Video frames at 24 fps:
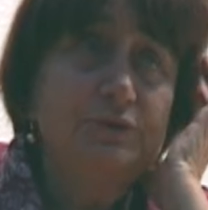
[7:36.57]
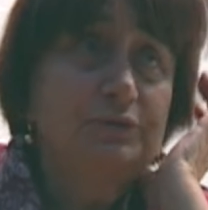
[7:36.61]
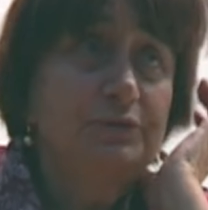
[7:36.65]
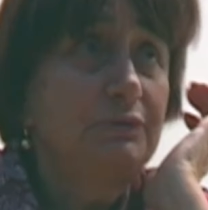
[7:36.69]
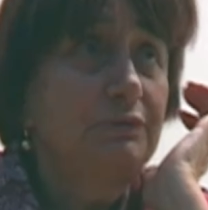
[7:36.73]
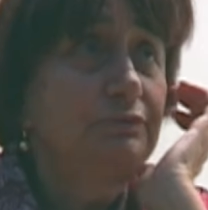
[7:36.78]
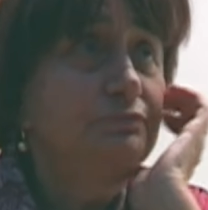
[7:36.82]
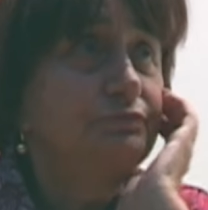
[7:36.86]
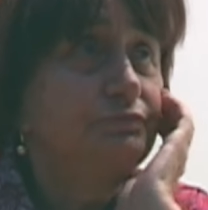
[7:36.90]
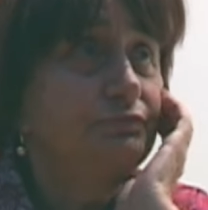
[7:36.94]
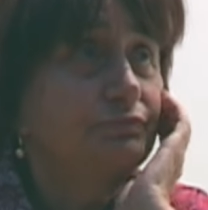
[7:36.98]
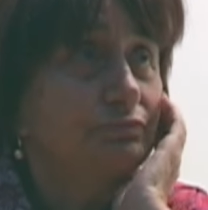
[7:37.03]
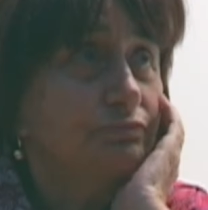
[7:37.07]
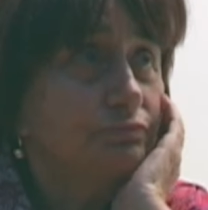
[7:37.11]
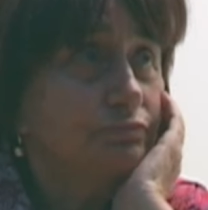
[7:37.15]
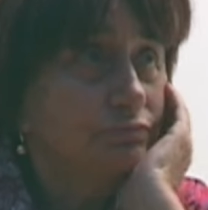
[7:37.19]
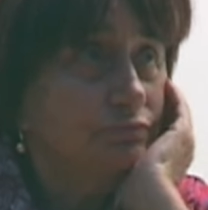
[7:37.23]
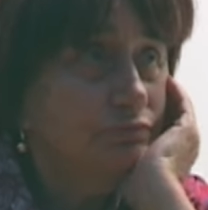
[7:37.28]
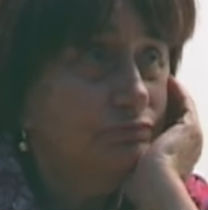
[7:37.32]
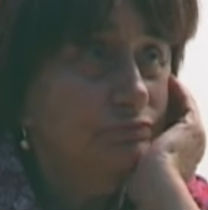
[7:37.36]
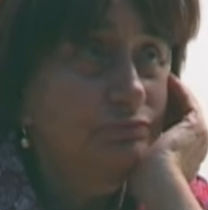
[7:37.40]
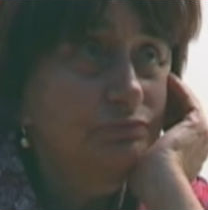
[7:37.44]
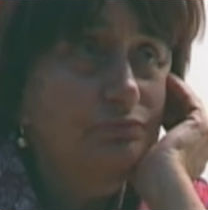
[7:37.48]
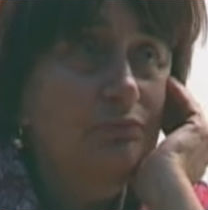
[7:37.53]
you know,
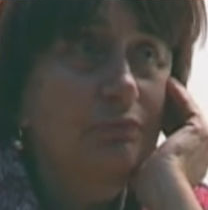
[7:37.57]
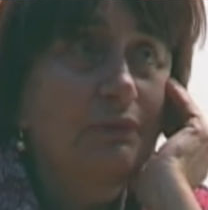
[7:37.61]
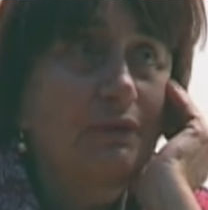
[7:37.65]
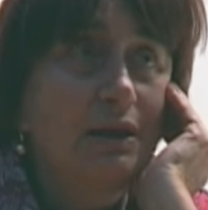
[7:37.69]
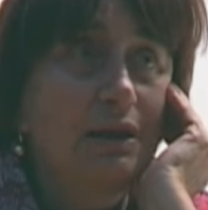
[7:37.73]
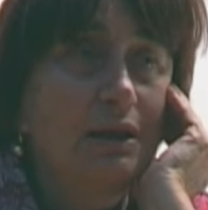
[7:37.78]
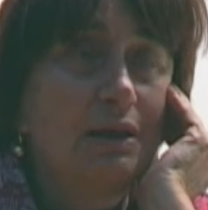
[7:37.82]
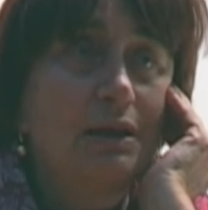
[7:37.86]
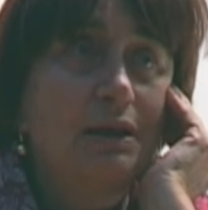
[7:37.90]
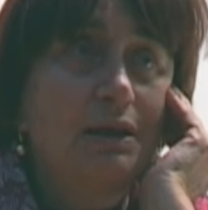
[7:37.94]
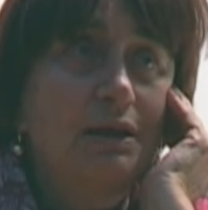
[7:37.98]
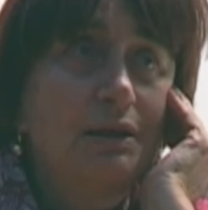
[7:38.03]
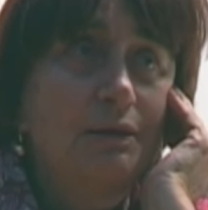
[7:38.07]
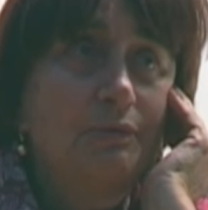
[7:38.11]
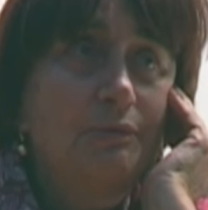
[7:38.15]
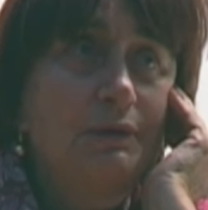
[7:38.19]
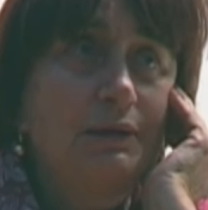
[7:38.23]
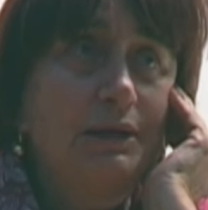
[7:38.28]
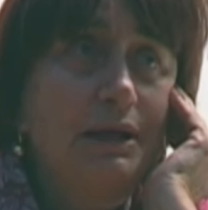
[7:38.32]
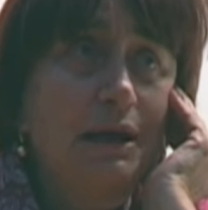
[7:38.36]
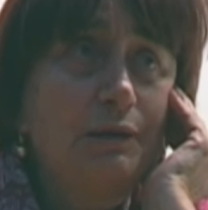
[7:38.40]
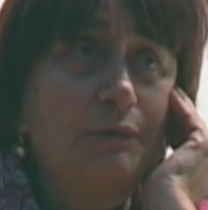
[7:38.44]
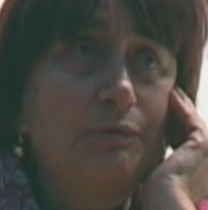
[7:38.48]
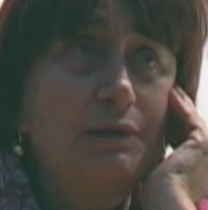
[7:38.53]

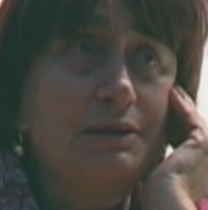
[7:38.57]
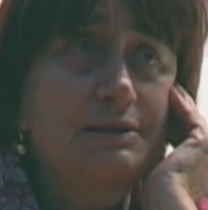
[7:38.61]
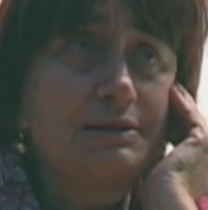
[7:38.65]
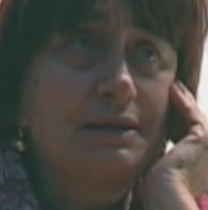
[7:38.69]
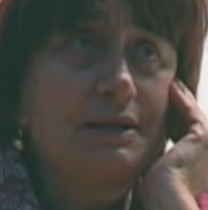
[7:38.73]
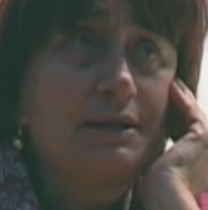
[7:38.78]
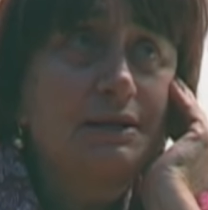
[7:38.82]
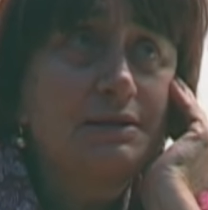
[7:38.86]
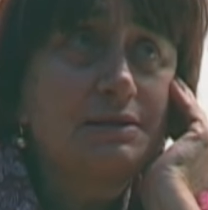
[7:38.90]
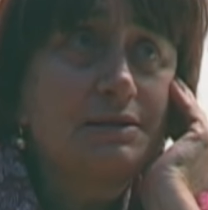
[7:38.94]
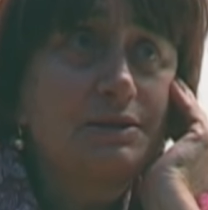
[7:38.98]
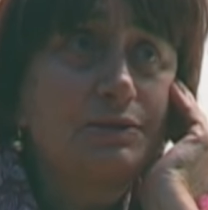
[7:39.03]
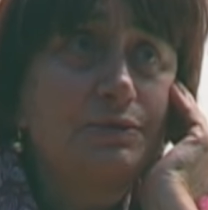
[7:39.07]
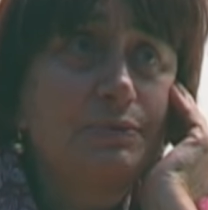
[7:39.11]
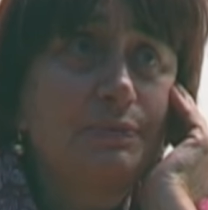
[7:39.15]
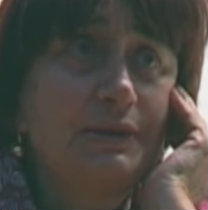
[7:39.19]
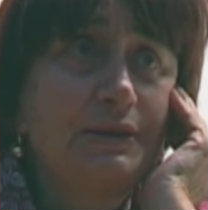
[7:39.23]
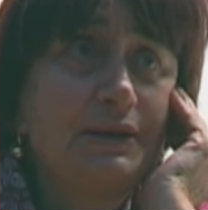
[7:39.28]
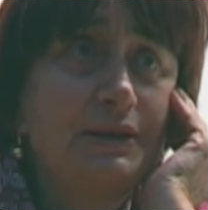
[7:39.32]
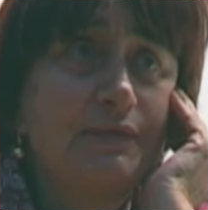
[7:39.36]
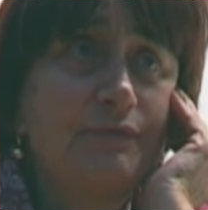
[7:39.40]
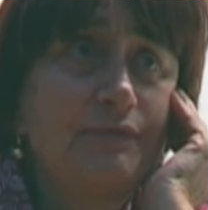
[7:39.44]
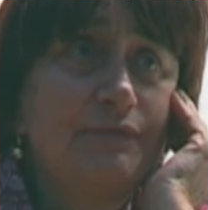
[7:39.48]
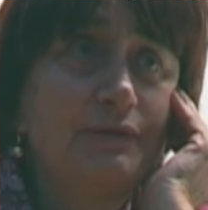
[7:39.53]
when I was asked to make a